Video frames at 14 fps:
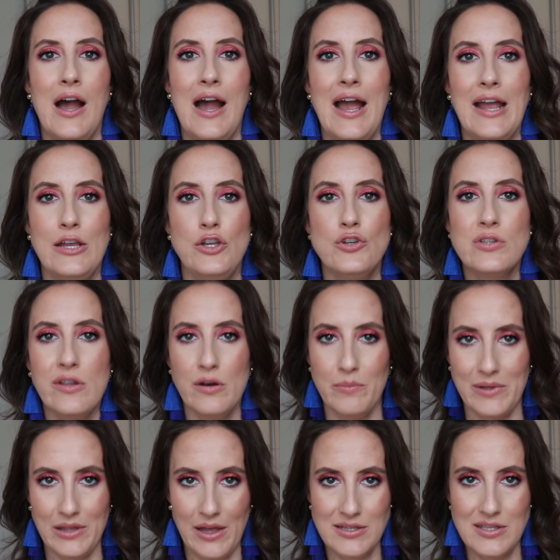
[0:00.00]
I use a little
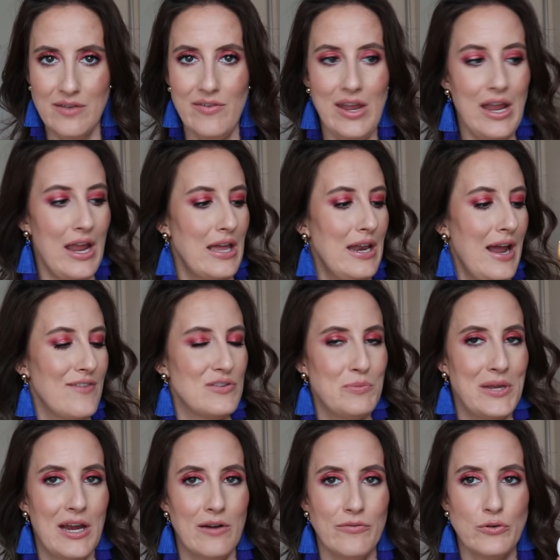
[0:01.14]
bit less of it, and I have to be
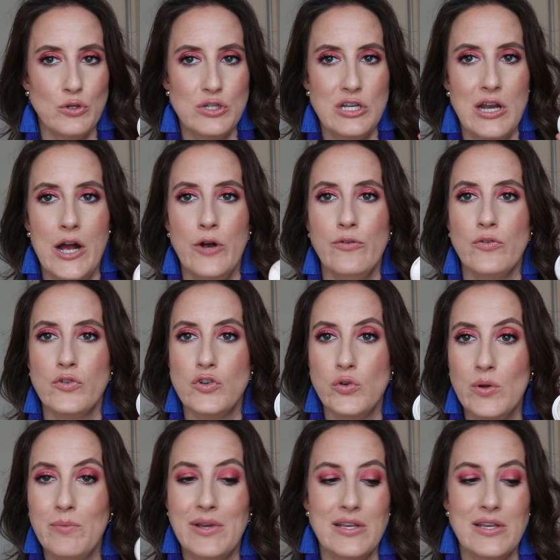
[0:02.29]
careful to not overdo it,